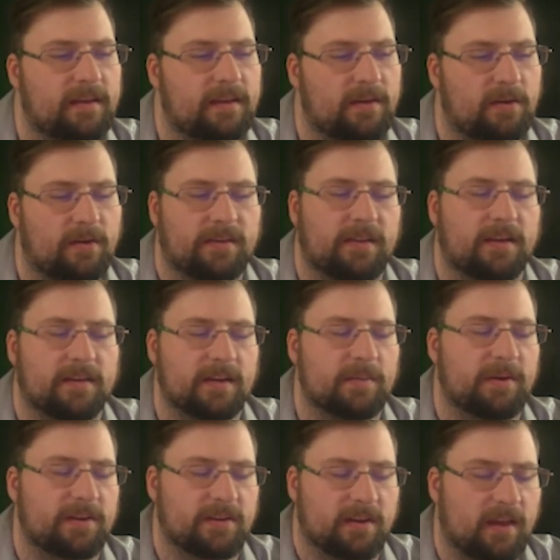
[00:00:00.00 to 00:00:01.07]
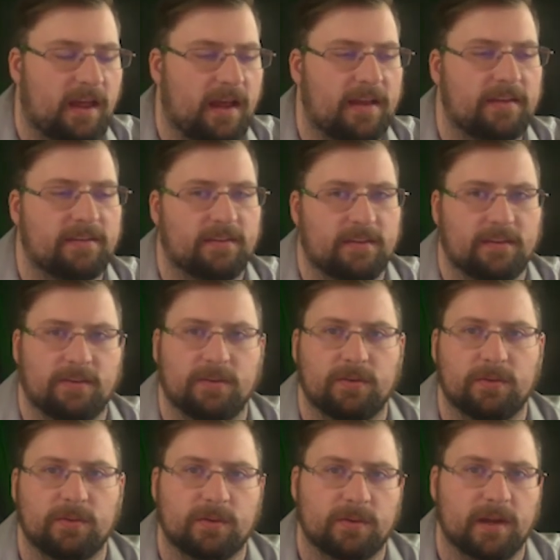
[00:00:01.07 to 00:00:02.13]
or selecting a bunch of lines
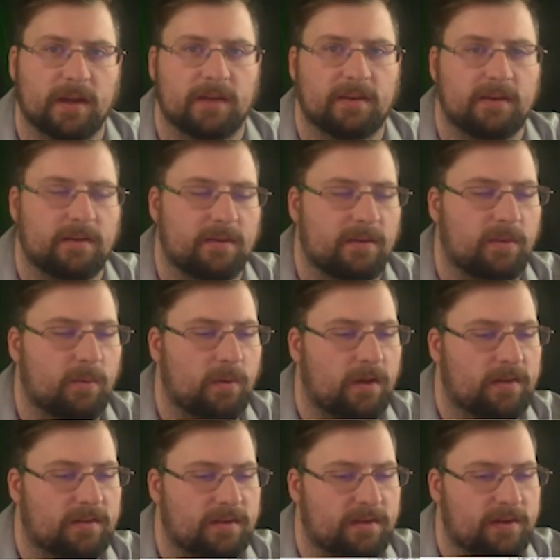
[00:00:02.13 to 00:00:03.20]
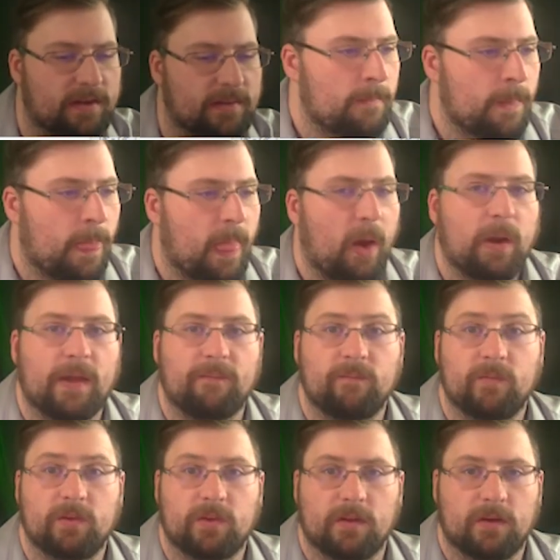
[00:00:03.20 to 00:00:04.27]
to create the walls that you need. Okay,
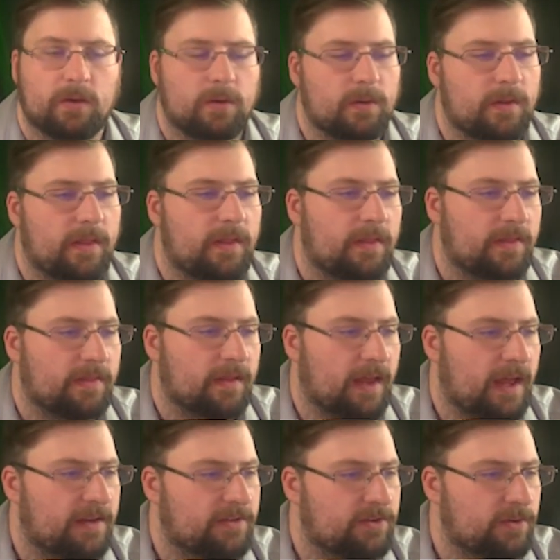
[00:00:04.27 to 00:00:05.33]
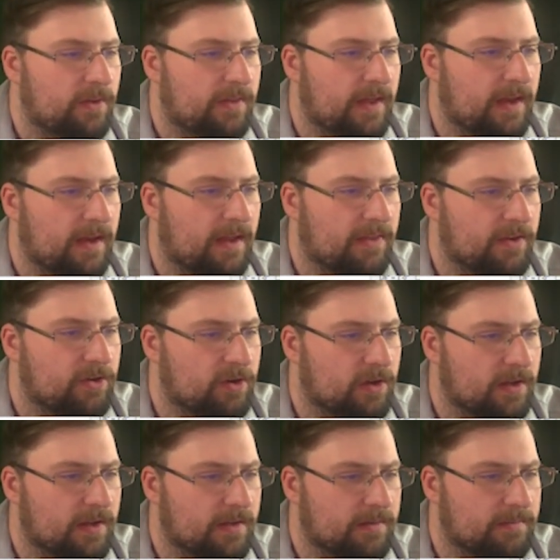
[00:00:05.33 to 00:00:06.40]
so the last tool then on the
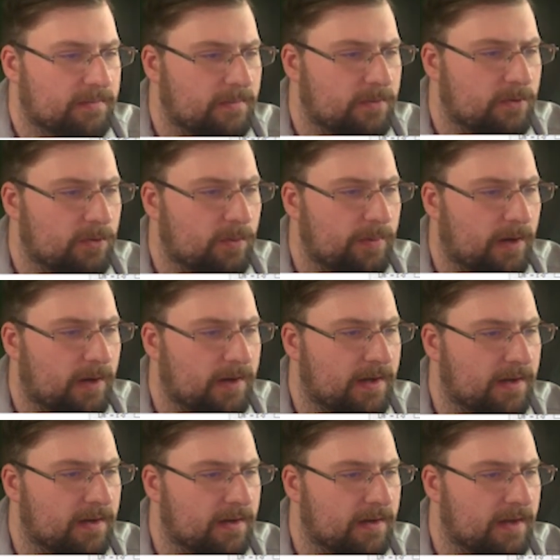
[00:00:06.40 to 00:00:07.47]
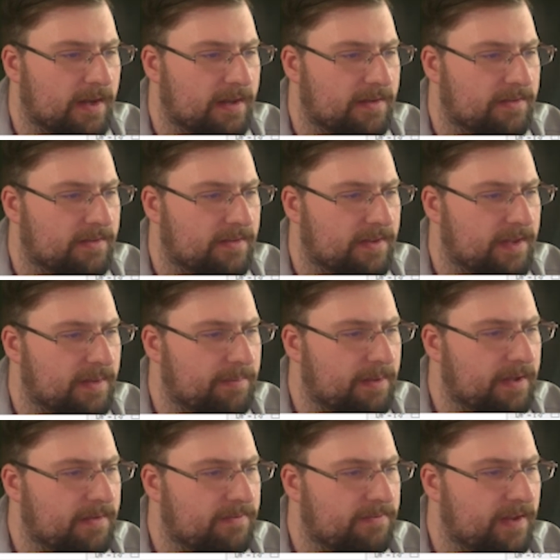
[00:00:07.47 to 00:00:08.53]
drawing toolbar here is the
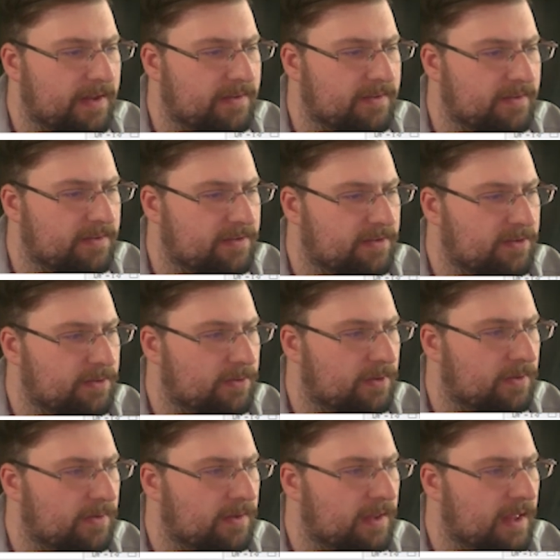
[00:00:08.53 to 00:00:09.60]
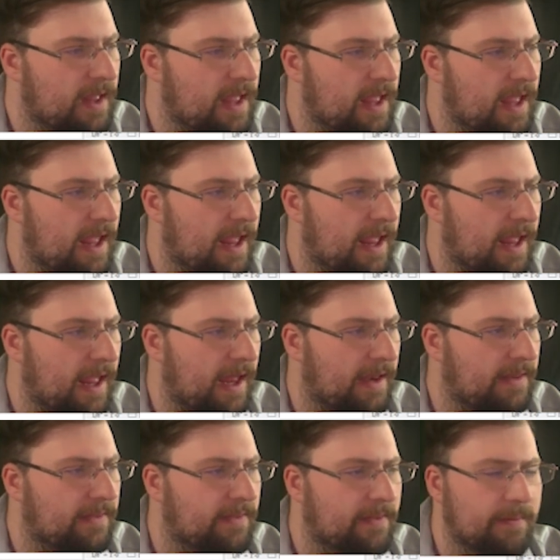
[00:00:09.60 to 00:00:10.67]
Pic Basis tool.
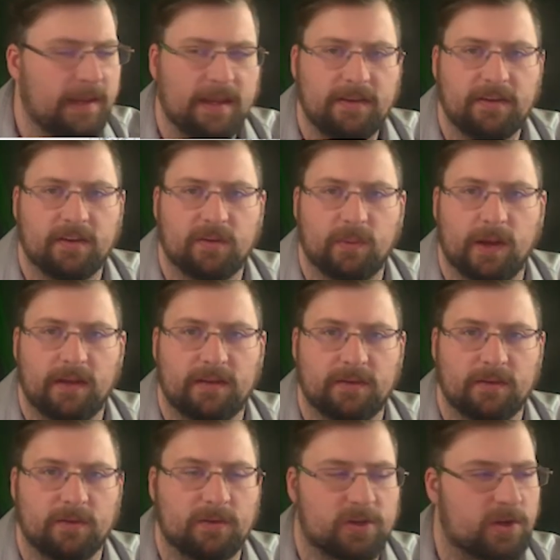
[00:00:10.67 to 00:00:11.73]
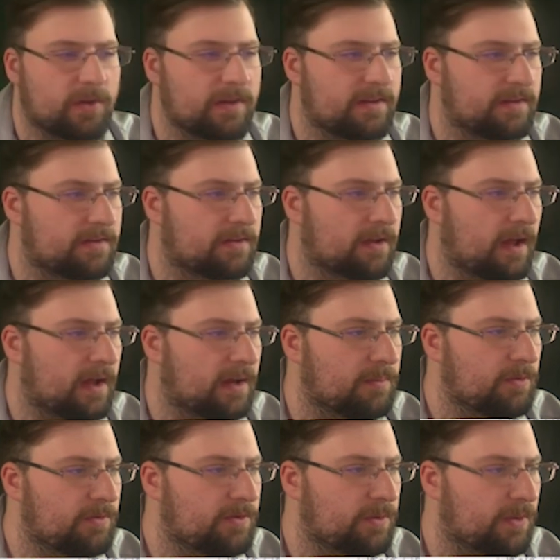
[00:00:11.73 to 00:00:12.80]
And the easiest way to show this is I'm going to
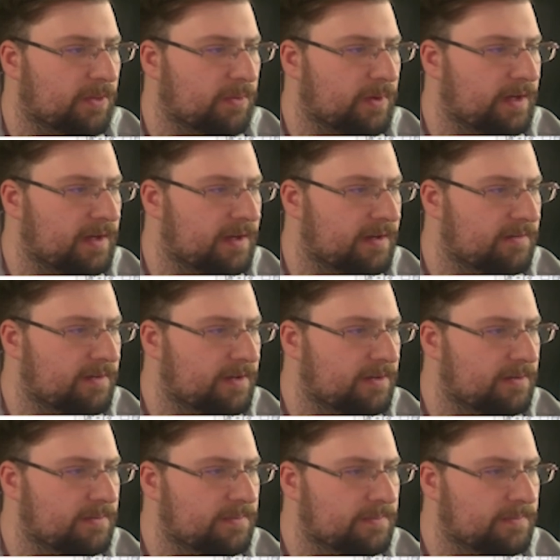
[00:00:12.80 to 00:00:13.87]
move to a 3D view.